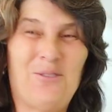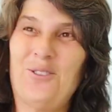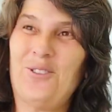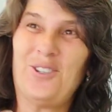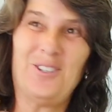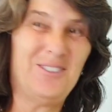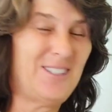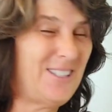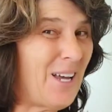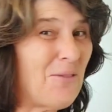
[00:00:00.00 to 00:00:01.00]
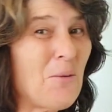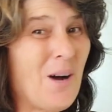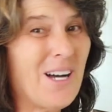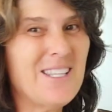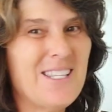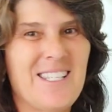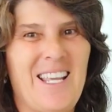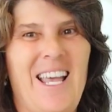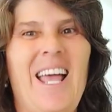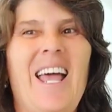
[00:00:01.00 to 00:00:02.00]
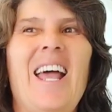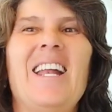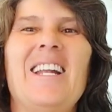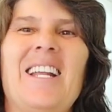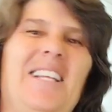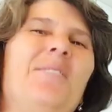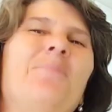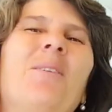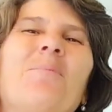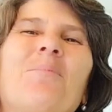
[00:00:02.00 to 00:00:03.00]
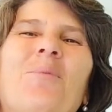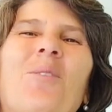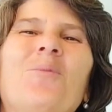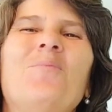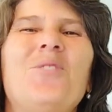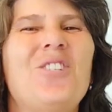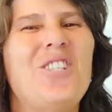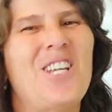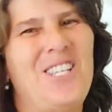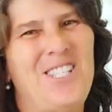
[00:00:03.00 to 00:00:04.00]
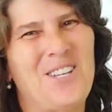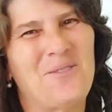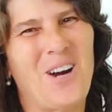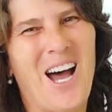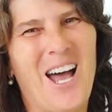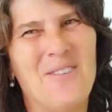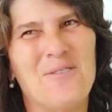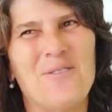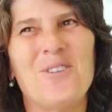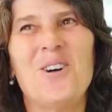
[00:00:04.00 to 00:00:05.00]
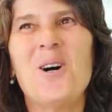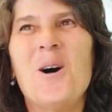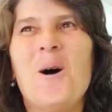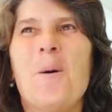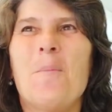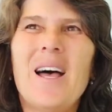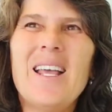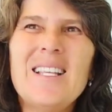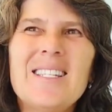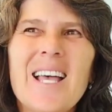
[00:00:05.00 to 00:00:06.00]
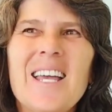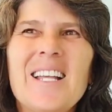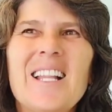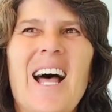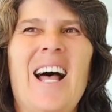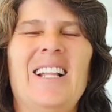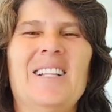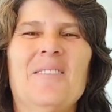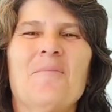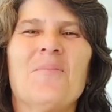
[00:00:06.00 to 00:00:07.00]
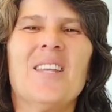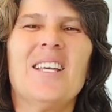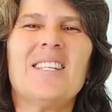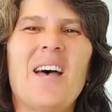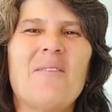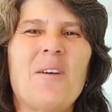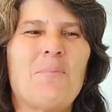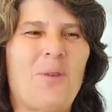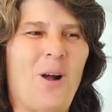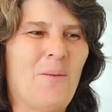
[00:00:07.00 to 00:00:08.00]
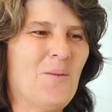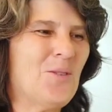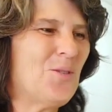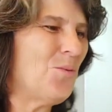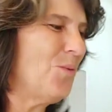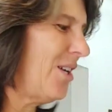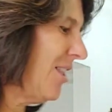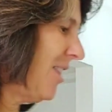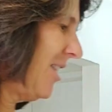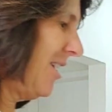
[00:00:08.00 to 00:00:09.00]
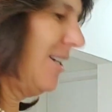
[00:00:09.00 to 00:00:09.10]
for several months and his Brompton just arrived. But he's saying that he's having problems with